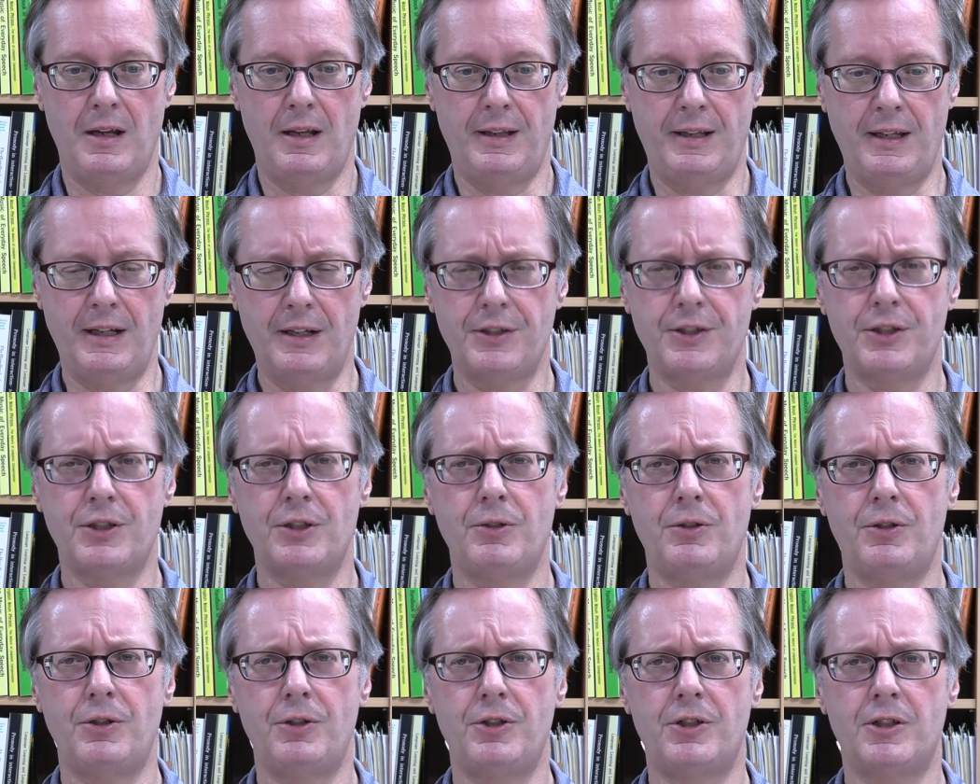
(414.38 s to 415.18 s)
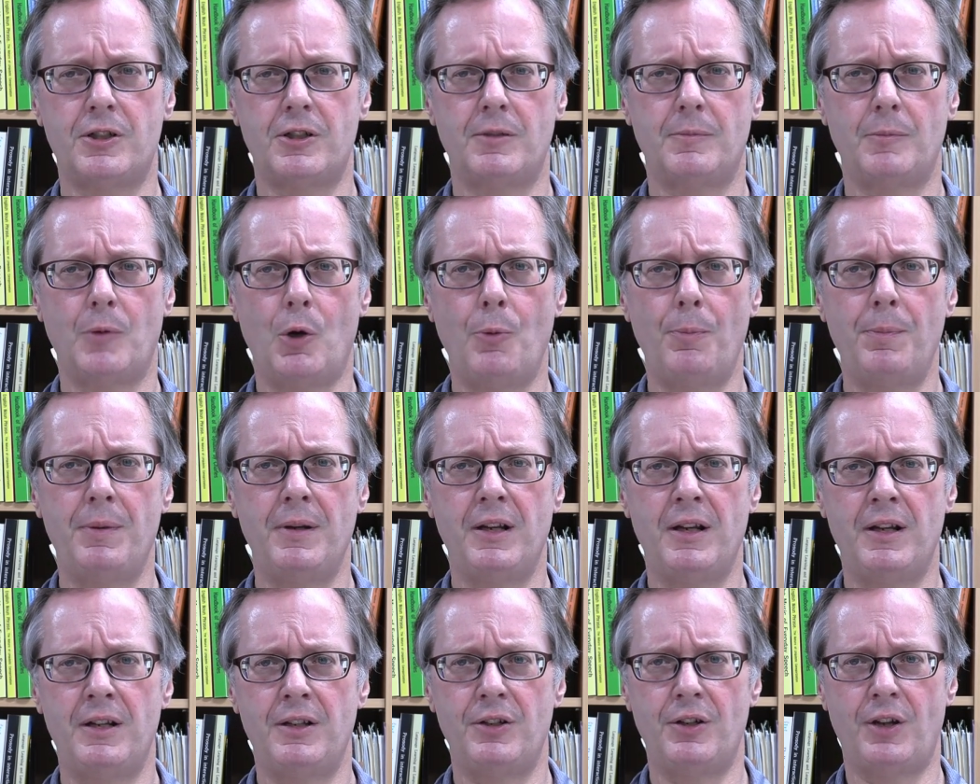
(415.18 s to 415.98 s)
They also do some
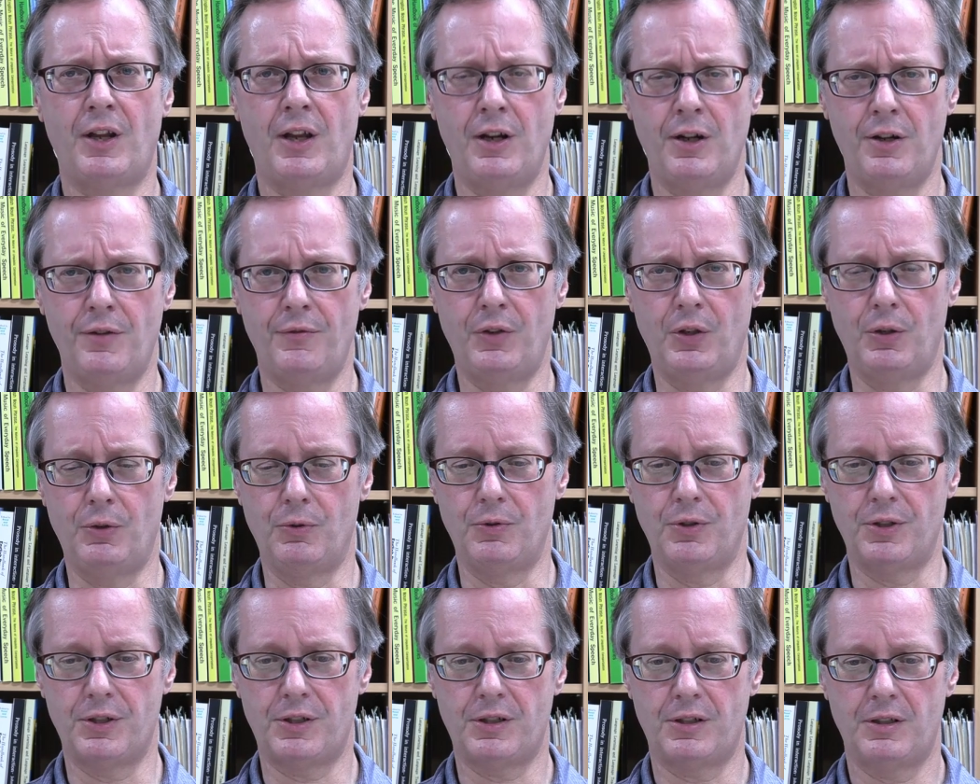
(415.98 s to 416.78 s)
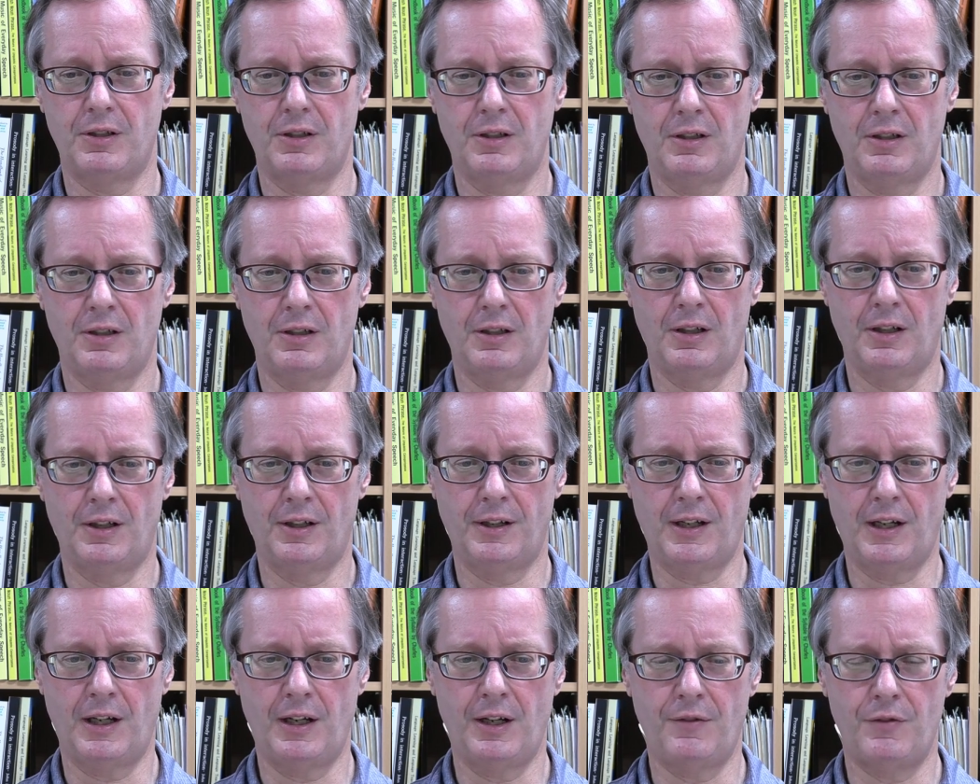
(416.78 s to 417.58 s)
open-ended interviews,
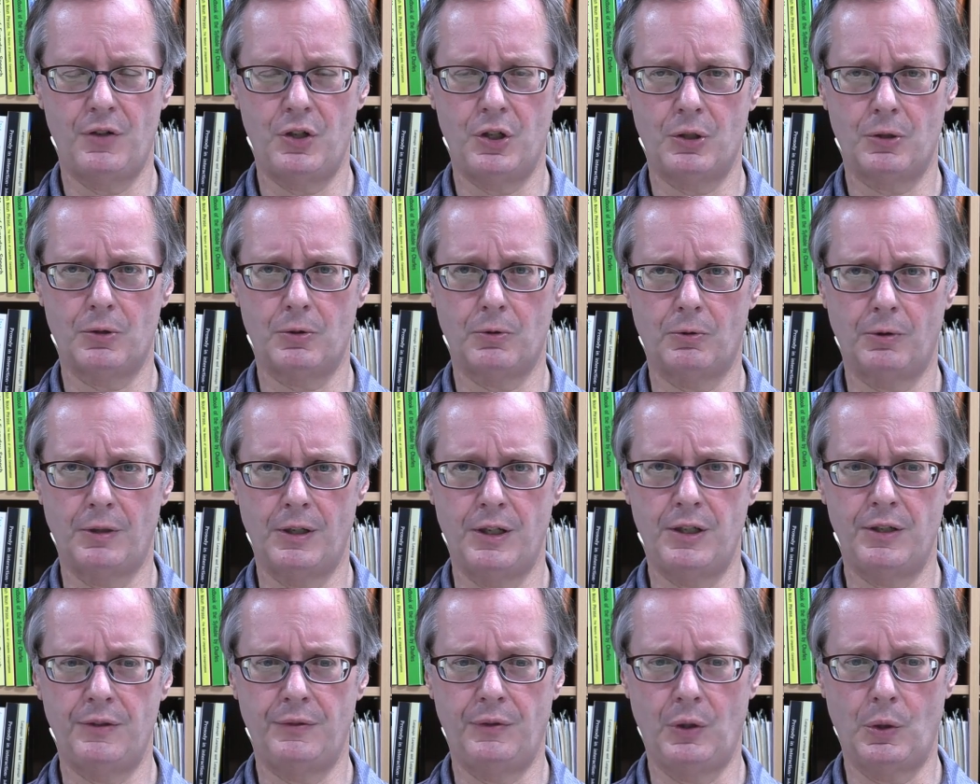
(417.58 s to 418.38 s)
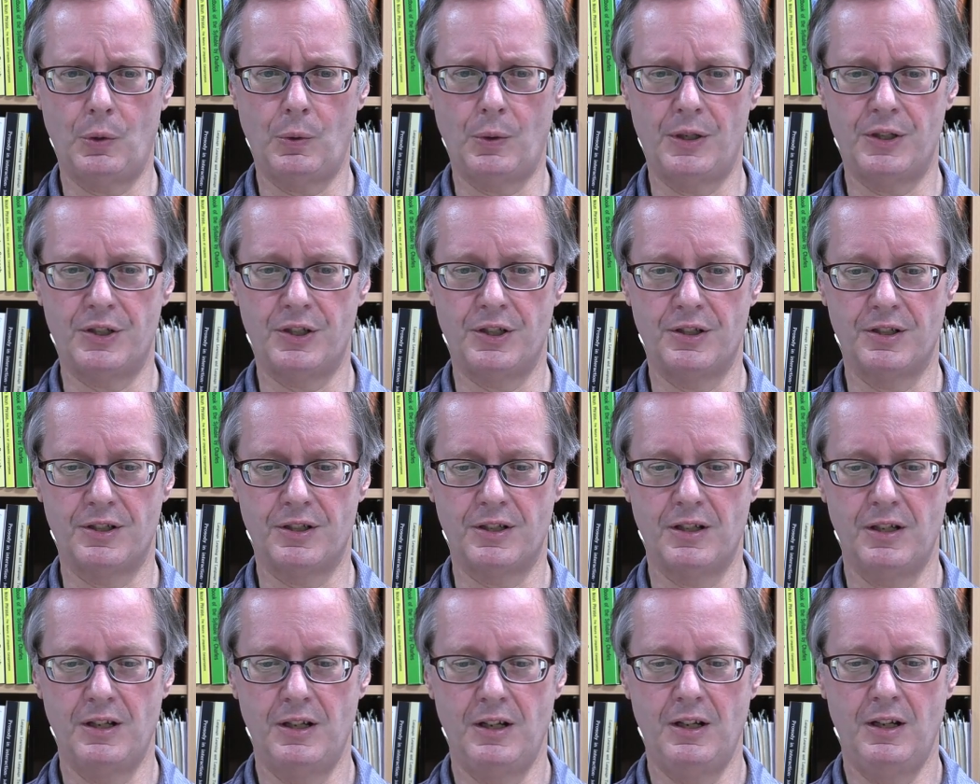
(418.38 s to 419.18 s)
kind of general interview
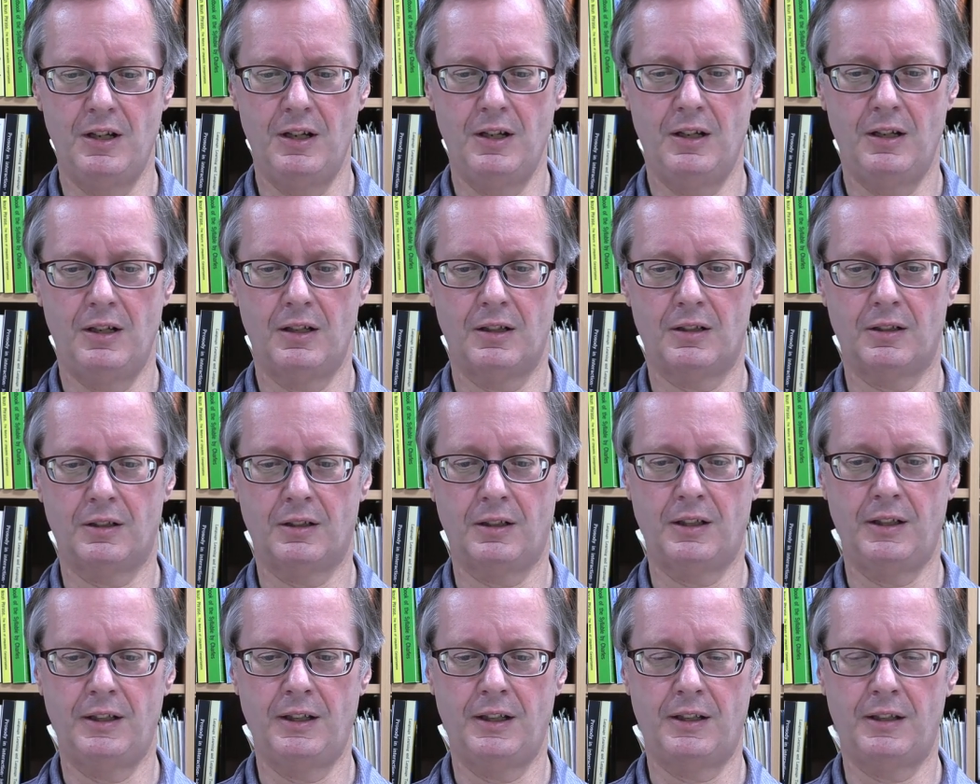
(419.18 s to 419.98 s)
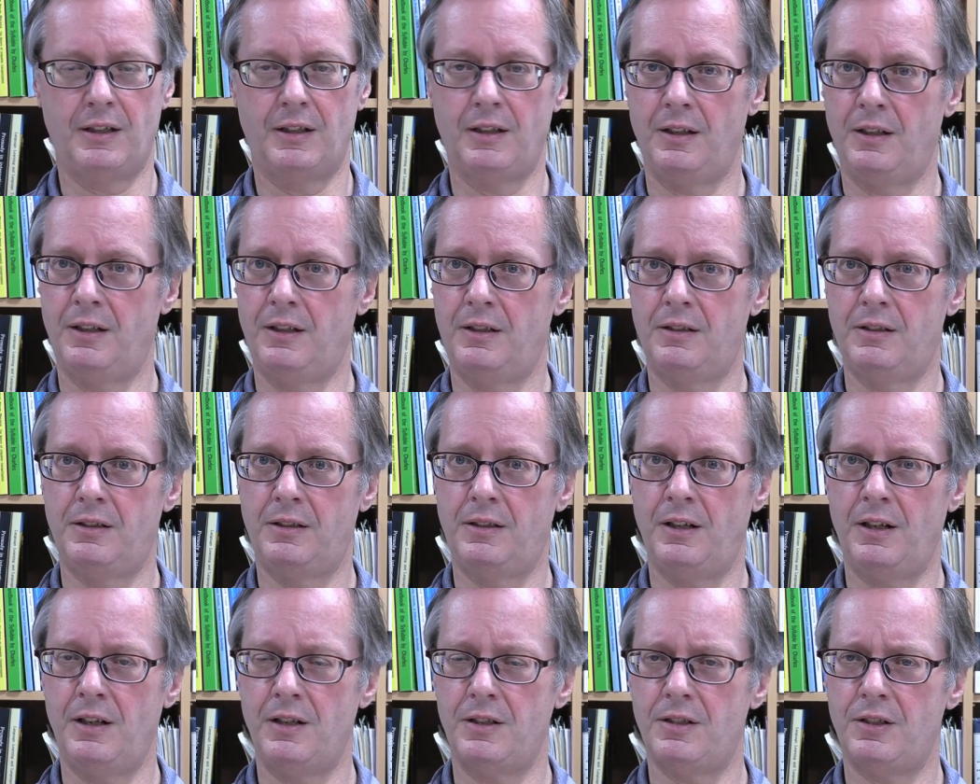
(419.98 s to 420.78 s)
questions, like
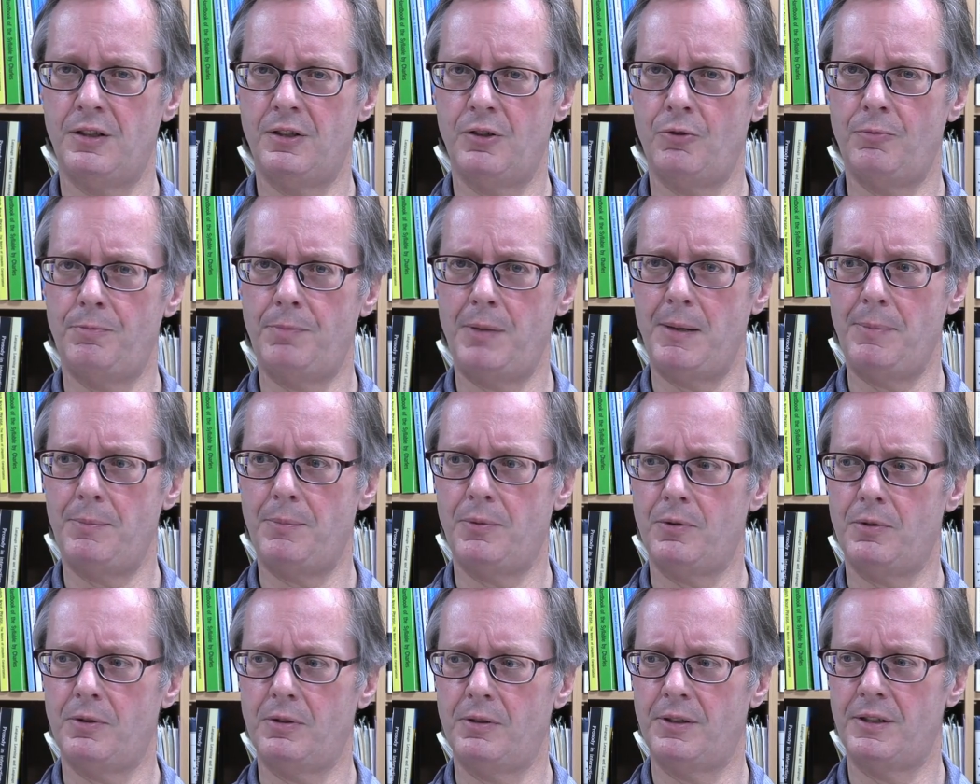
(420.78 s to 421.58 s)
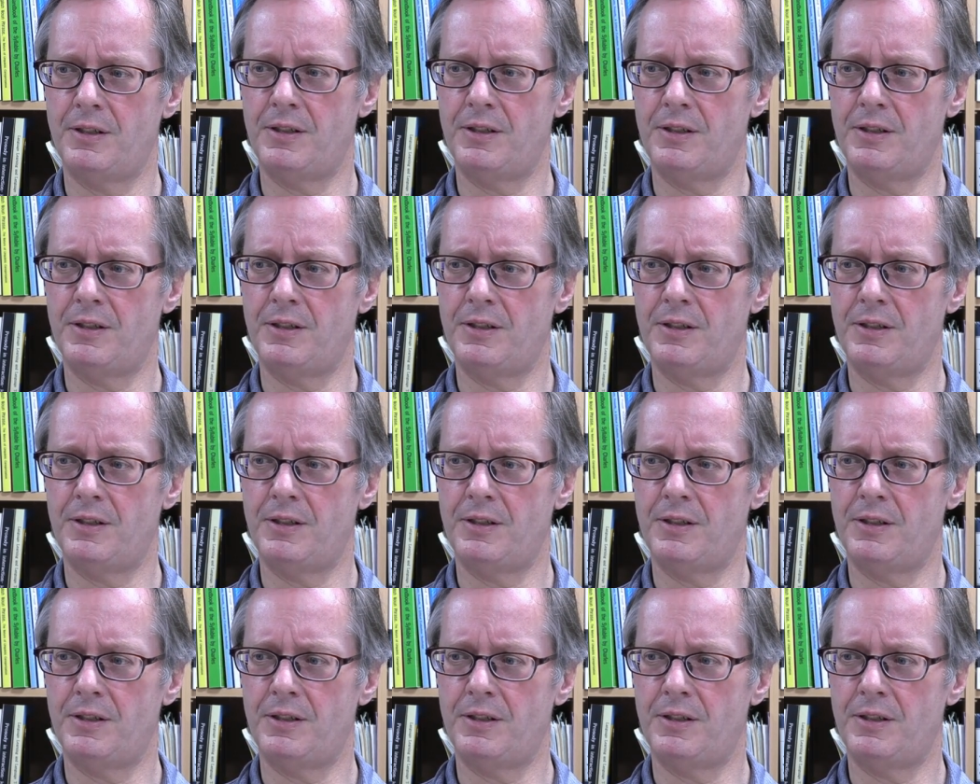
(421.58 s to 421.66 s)
getting to know people